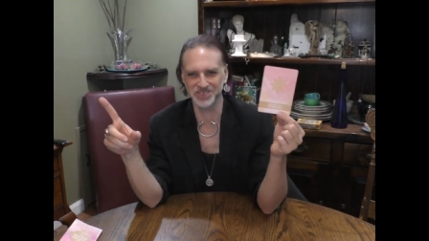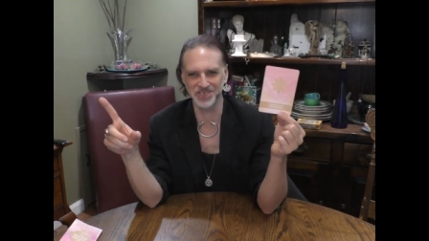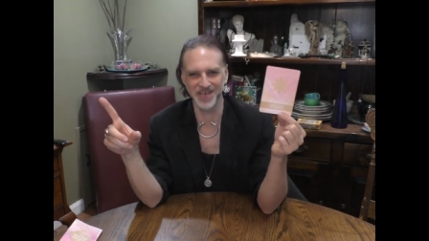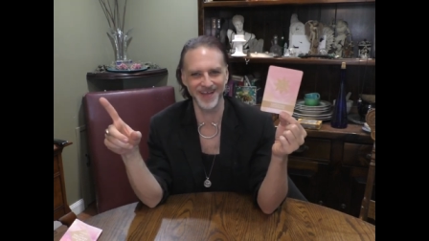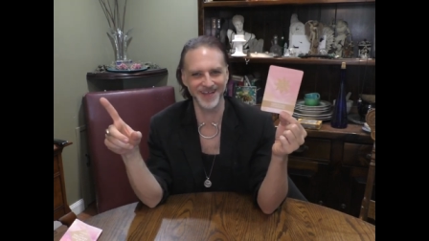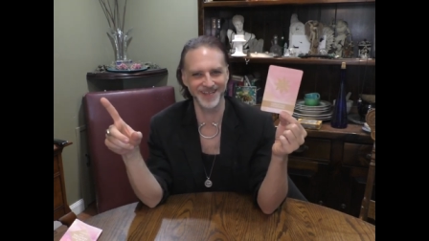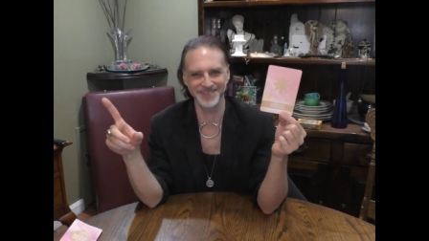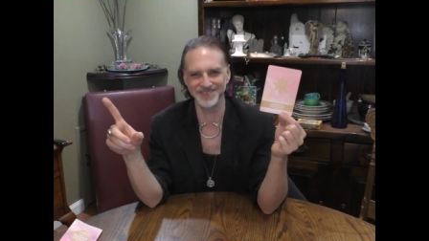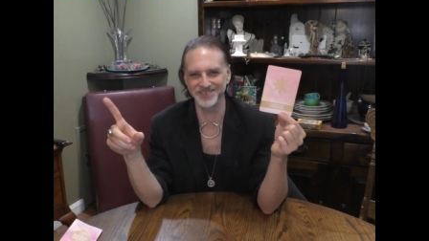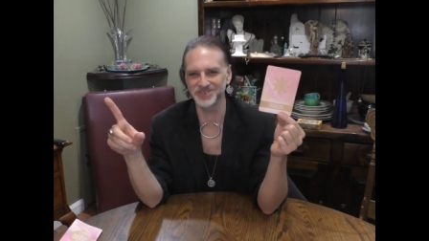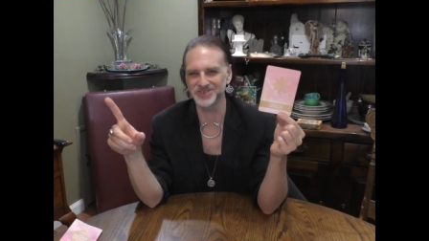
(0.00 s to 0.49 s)

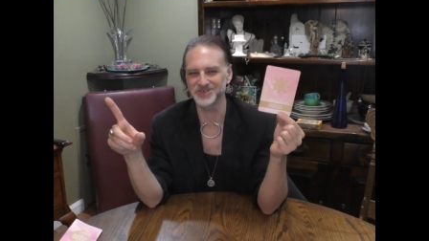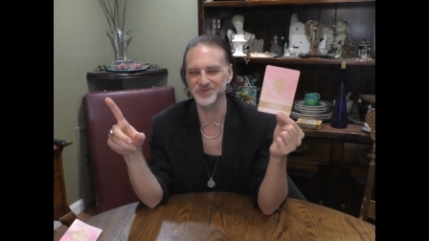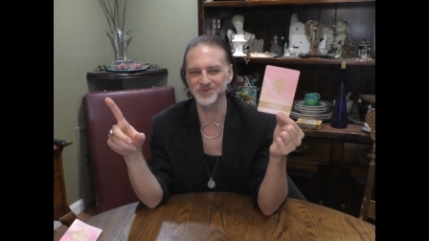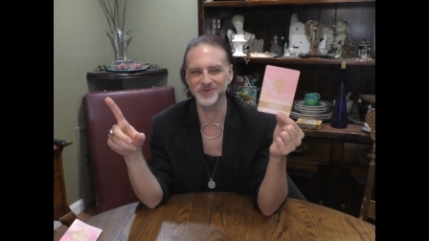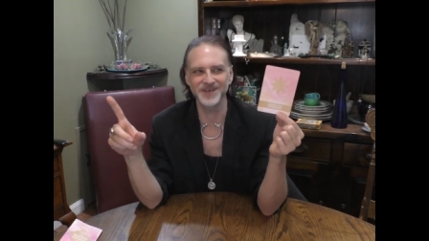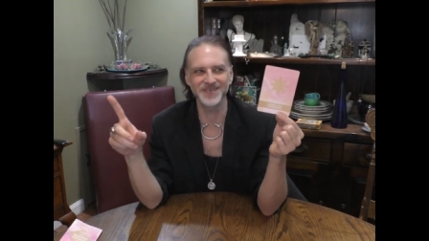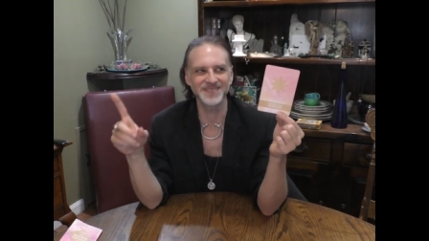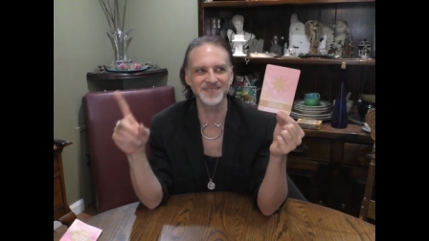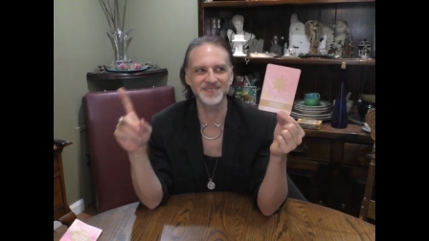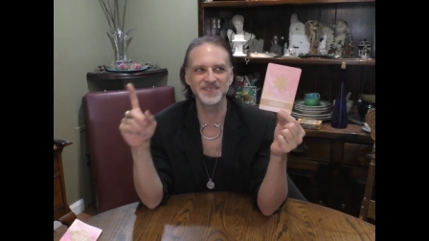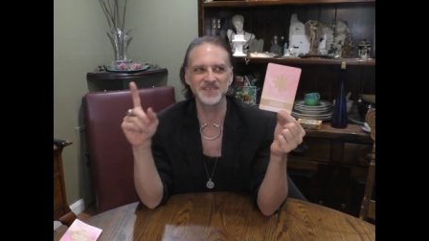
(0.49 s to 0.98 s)
challenge there
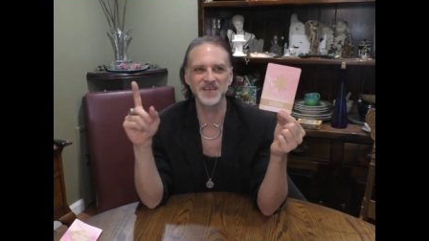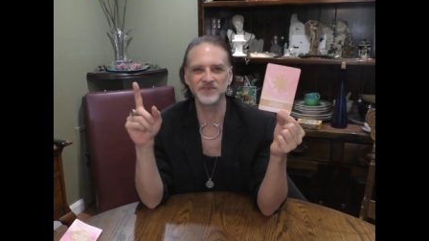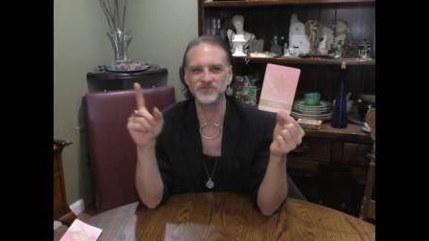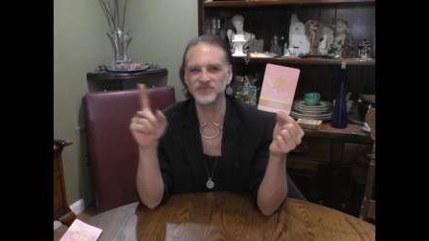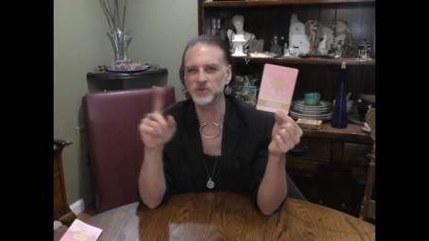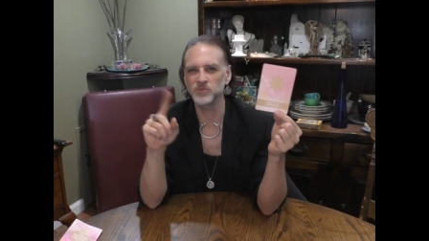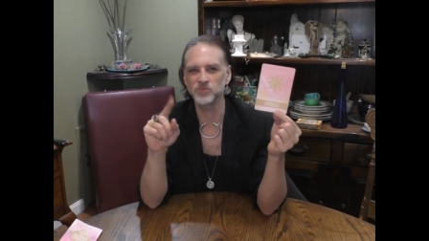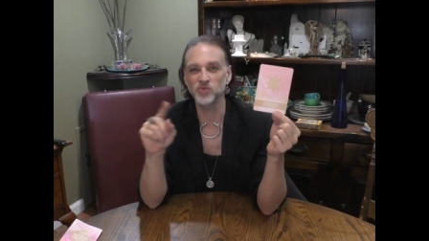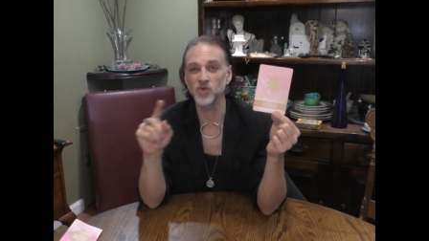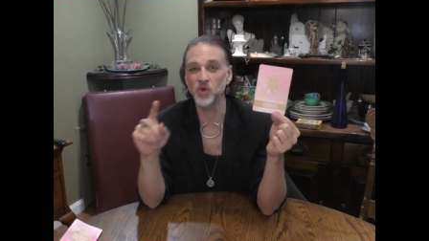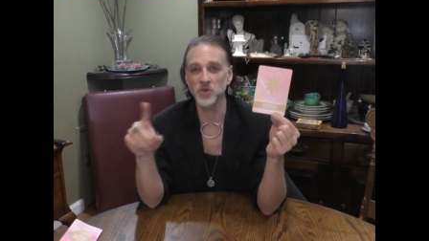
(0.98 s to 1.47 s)
was, loved
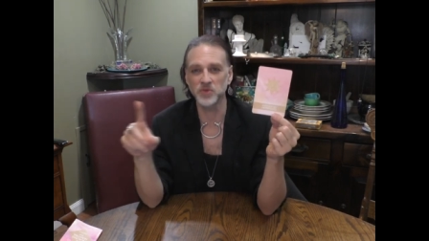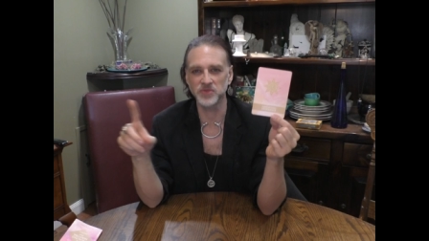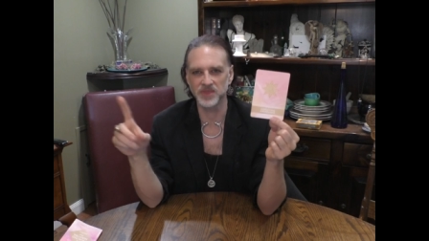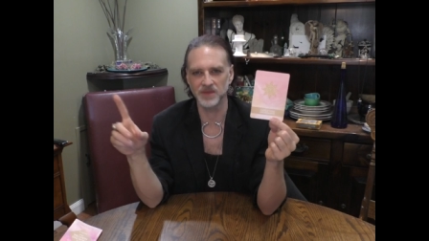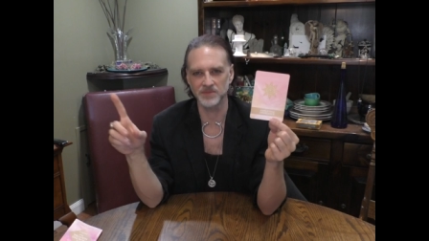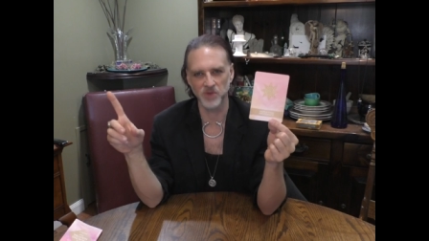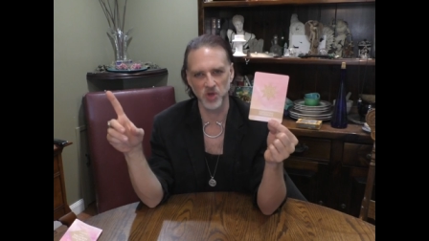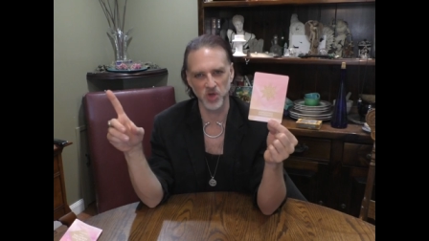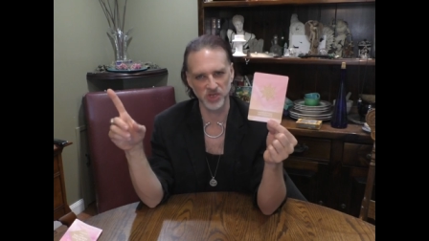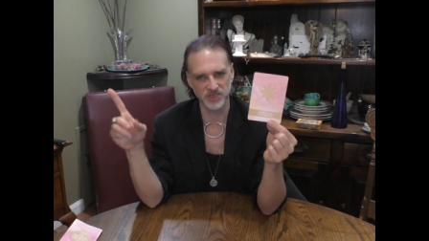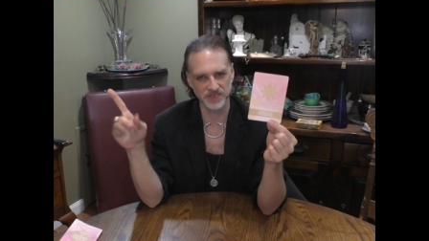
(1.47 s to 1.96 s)
them, wrote
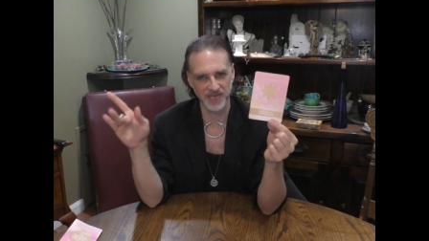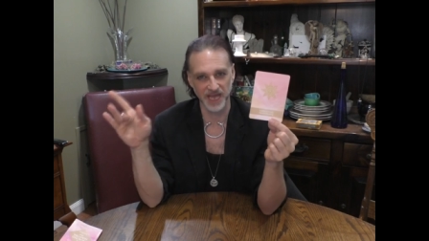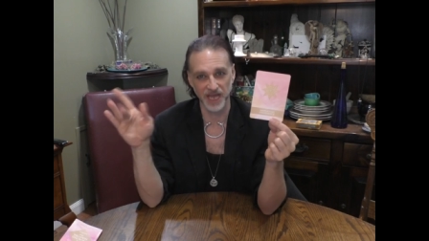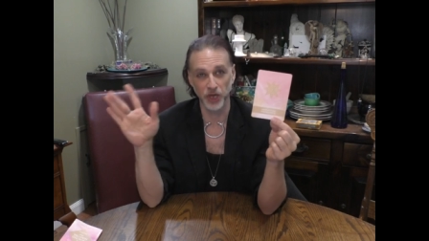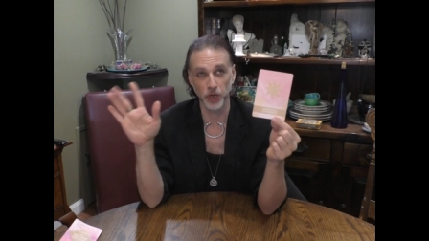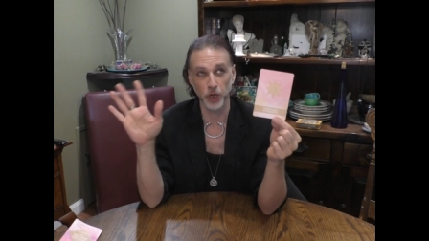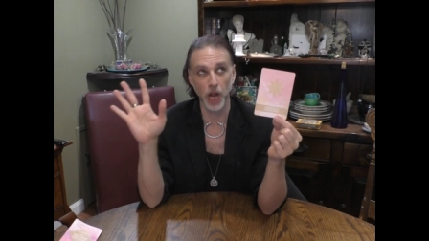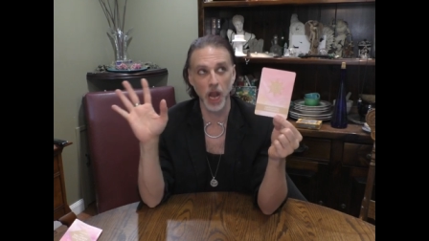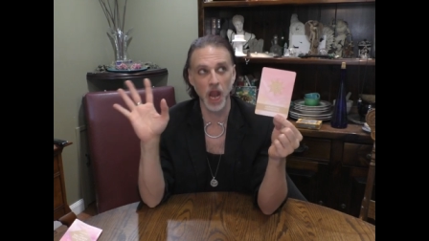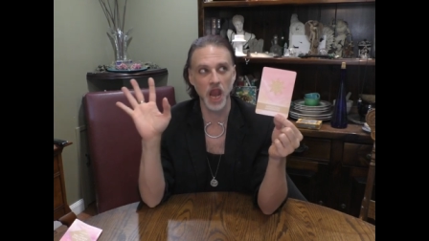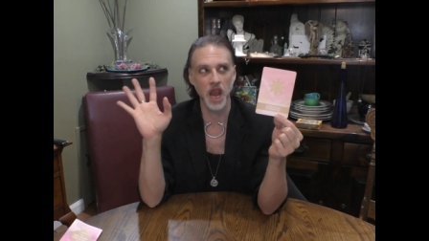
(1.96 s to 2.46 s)
them all
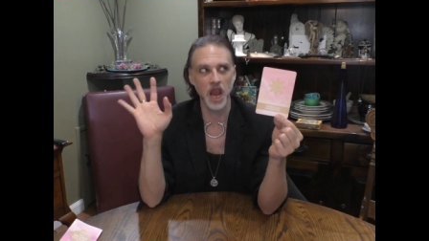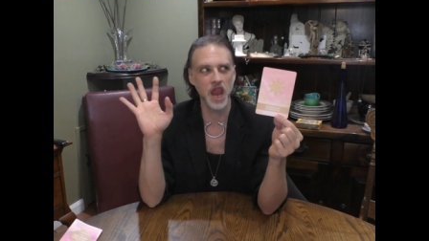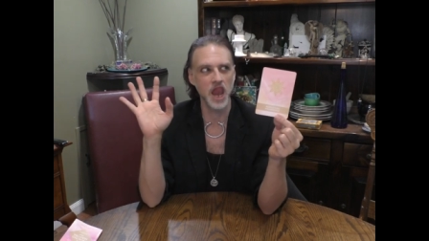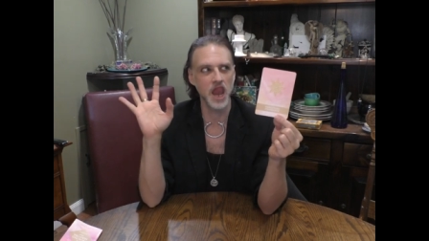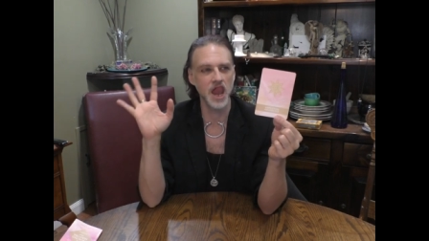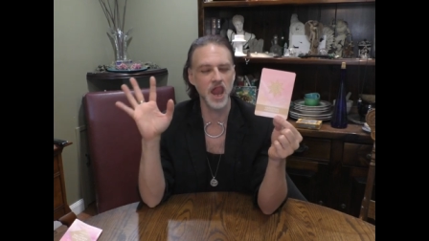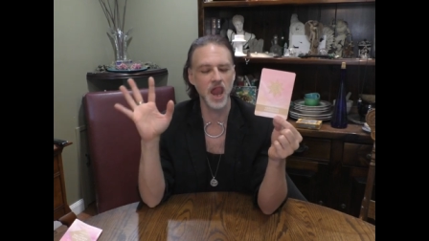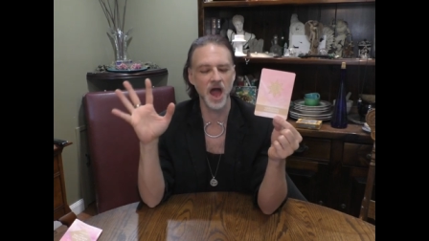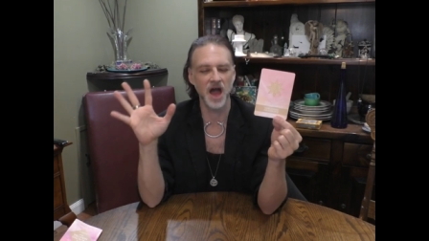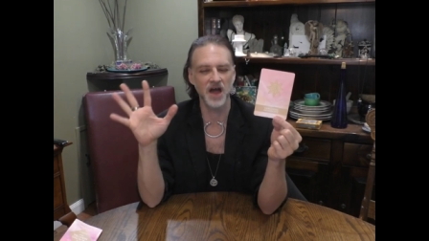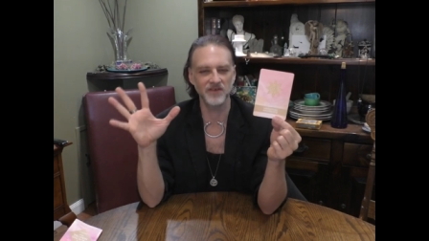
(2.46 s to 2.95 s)

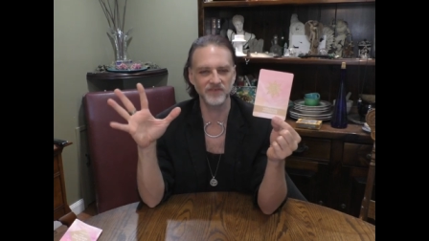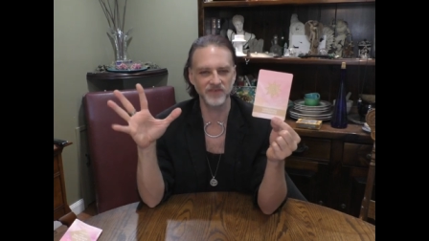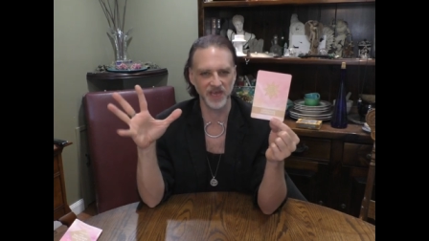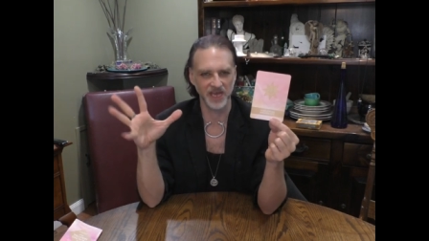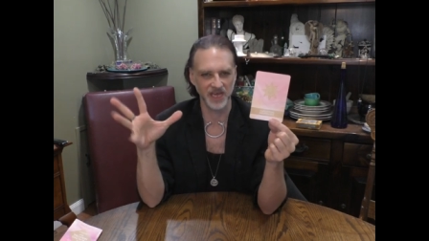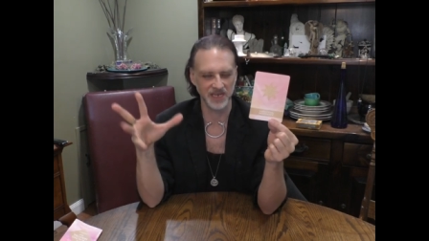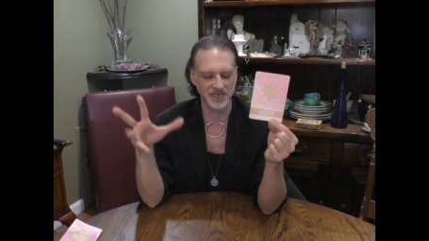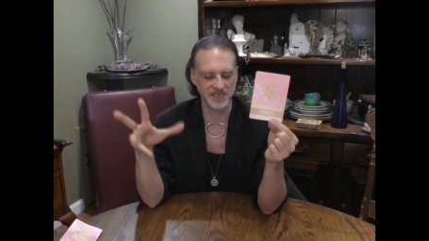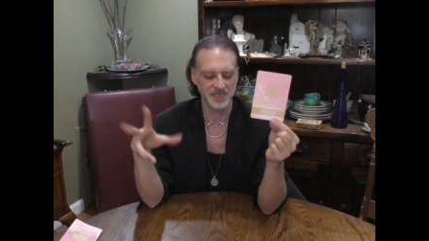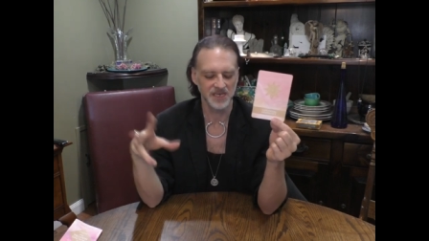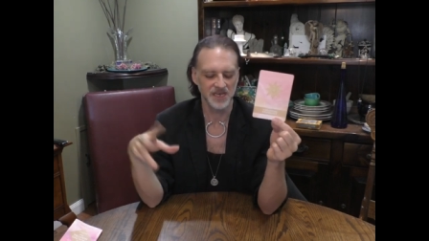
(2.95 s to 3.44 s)
down, love
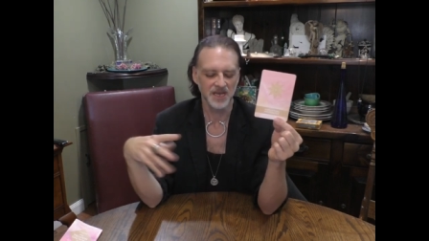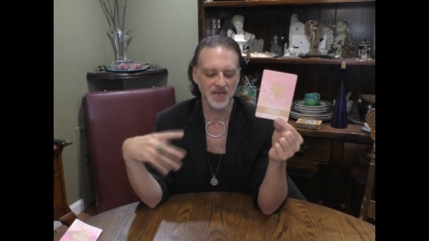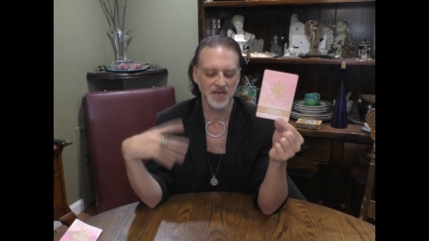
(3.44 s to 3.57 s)
it,